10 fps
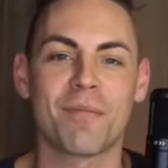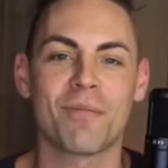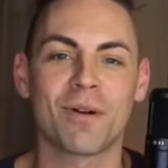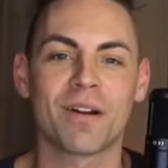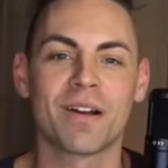
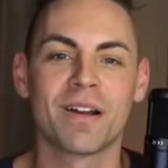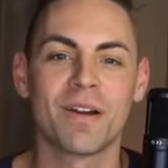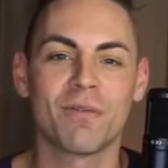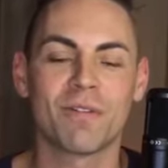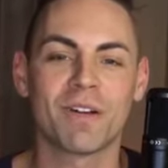We're
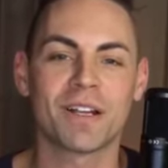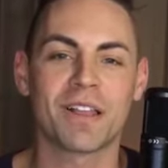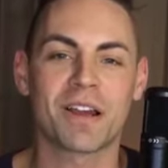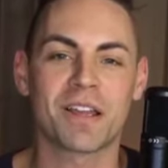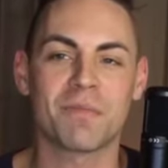very
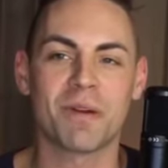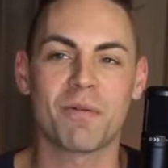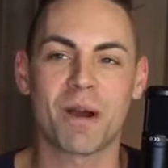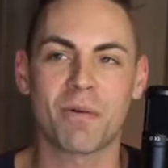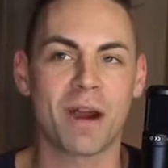lucky to be
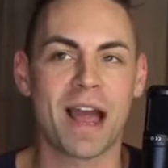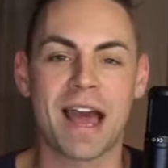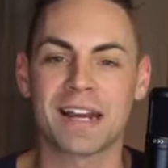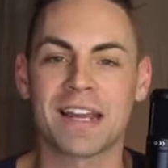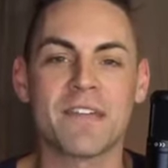where we're
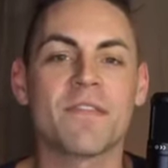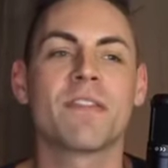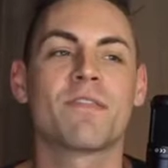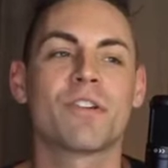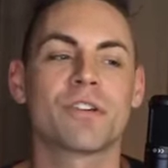at, and even
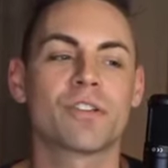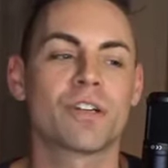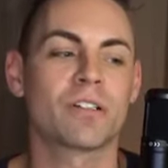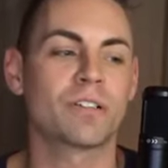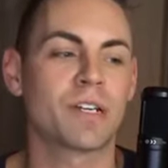if you're
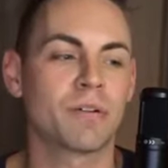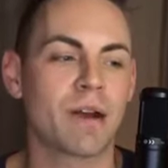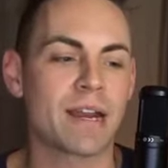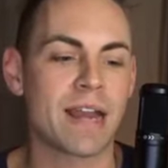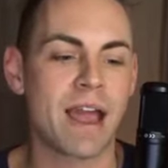struggling
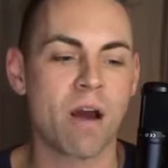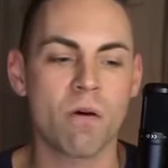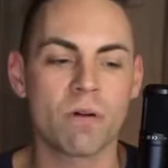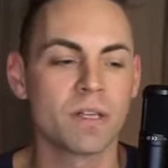right now